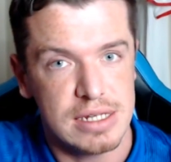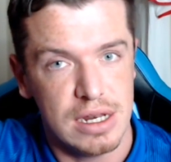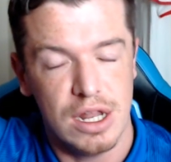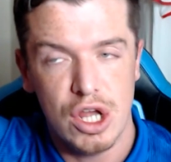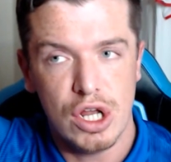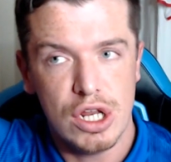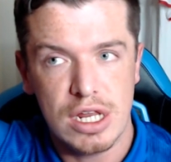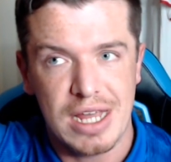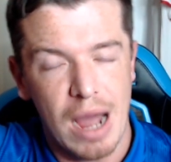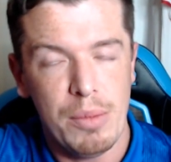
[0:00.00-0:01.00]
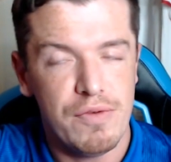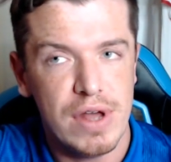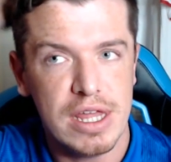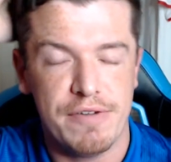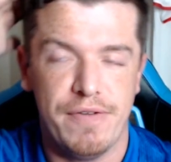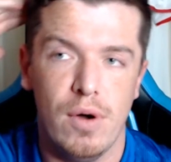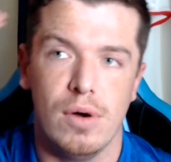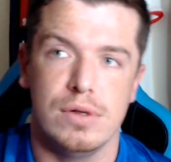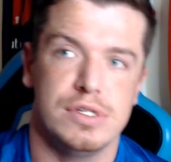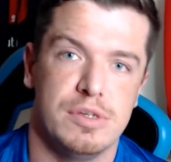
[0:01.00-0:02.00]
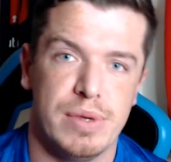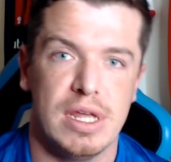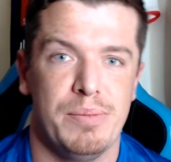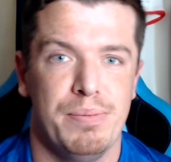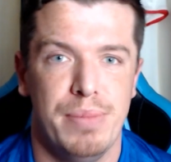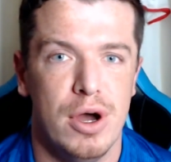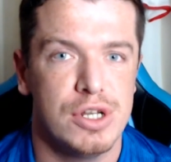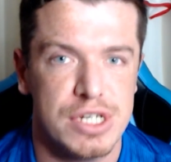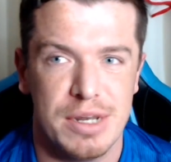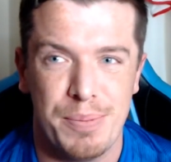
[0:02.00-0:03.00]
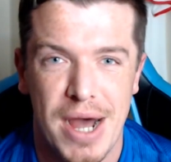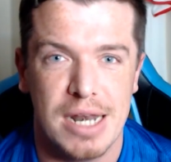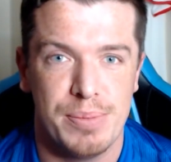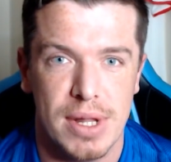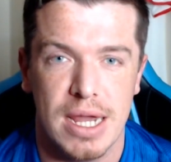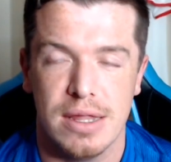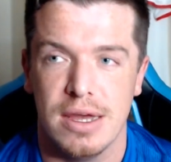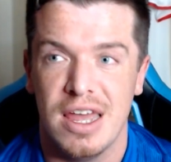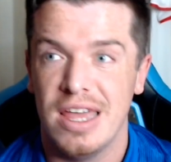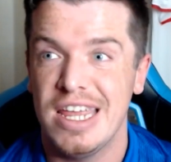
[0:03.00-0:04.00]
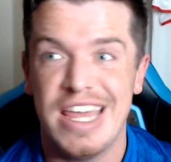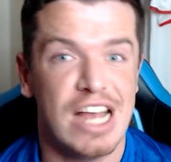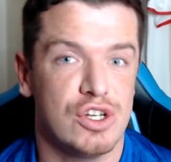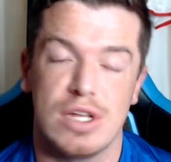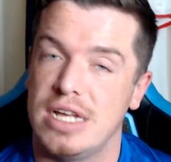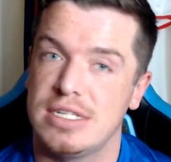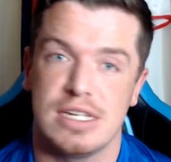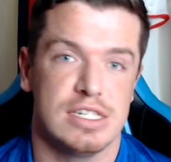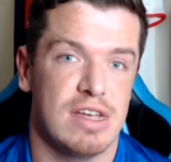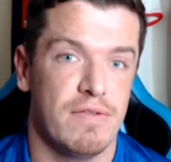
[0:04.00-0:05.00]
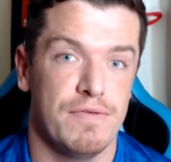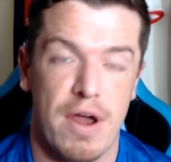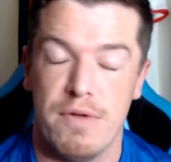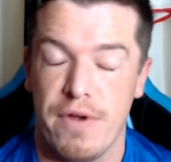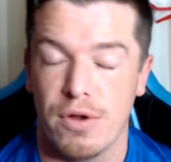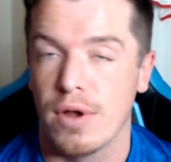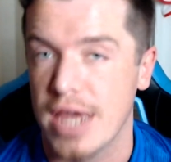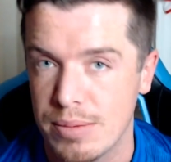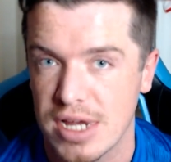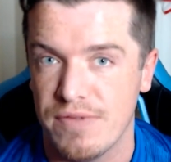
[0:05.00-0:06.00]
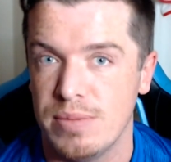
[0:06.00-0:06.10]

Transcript: And can we really afford to be purchasing and buying a player that, yes, you'll get six or seven very, very good games out of him.